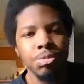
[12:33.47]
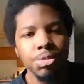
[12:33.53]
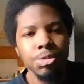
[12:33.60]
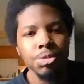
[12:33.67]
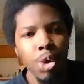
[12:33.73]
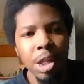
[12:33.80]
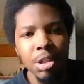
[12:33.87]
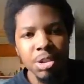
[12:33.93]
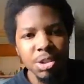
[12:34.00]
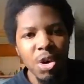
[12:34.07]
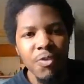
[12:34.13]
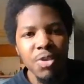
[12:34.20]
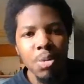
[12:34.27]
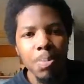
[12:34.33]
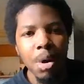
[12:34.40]
you'll have to start
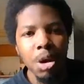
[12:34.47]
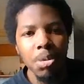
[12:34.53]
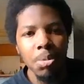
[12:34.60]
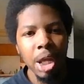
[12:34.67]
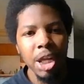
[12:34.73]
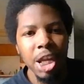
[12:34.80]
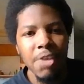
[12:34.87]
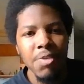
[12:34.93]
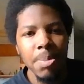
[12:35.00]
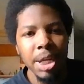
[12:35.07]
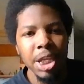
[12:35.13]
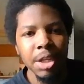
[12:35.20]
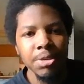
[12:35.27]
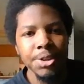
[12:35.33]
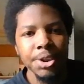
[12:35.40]
from the bottom like everybody
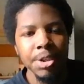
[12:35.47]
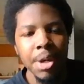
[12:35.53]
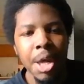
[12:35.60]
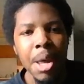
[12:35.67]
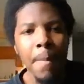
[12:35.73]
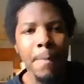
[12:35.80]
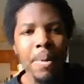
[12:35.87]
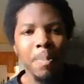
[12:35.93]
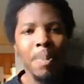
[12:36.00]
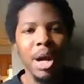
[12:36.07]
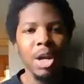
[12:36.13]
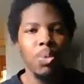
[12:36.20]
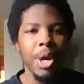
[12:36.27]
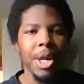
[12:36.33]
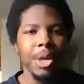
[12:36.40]
else. But by the
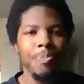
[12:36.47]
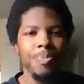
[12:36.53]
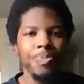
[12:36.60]
way,